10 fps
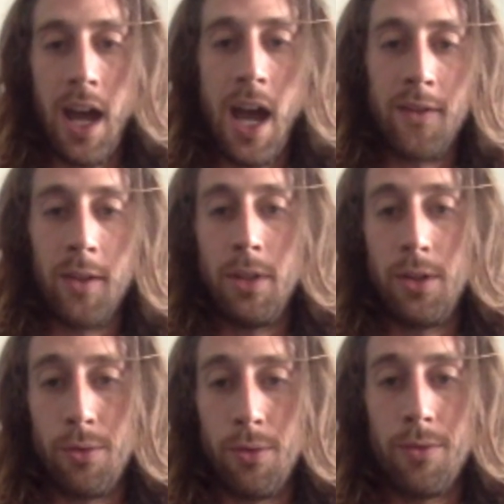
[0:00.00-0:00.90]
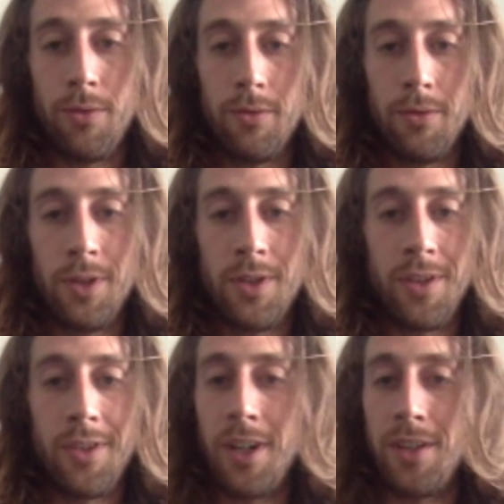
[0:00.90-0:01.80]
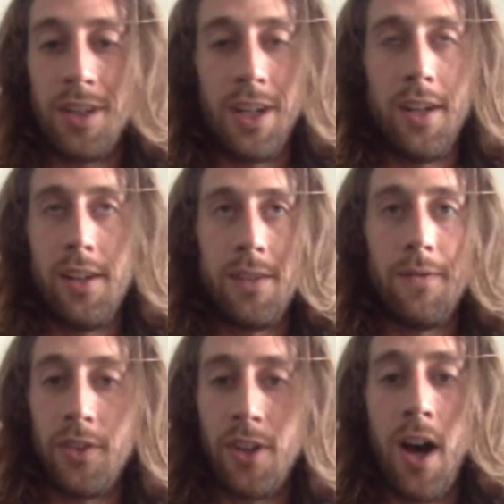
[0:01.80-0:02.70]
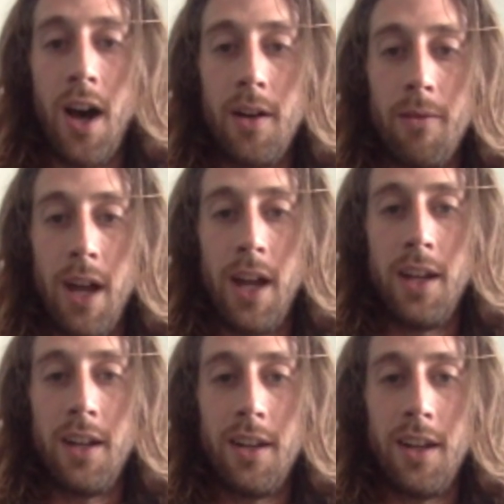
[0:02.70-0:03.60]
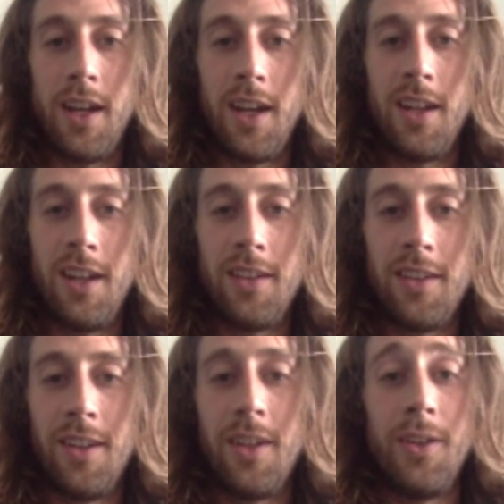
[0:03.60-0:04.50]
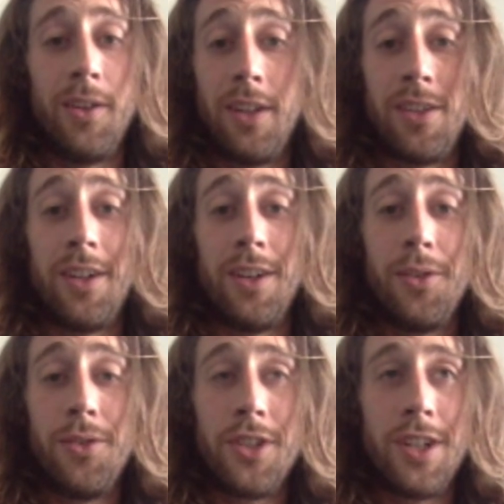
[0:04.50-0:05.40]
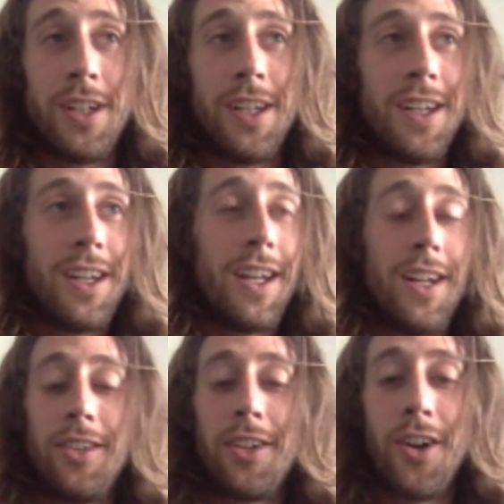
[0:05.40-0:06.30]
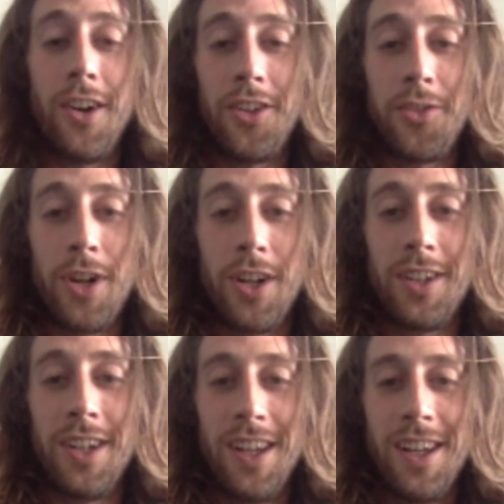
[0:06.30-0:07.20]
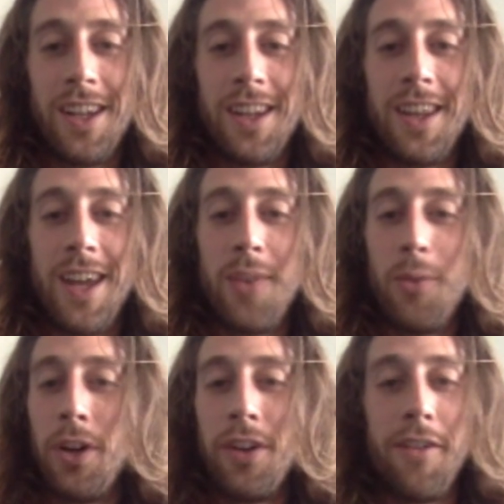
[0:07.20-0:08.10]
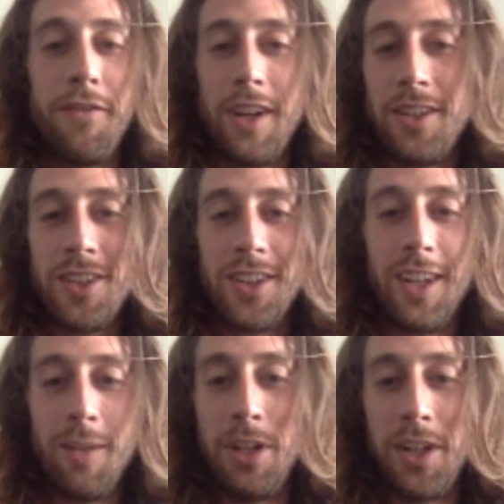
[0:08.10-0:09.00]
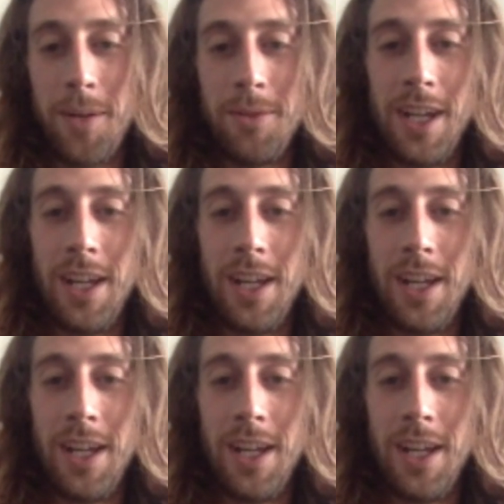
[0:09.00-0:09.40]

the, I have to be cool, which is such, it's a facade, right? And it's an illusion, and it's a construct that will eventually become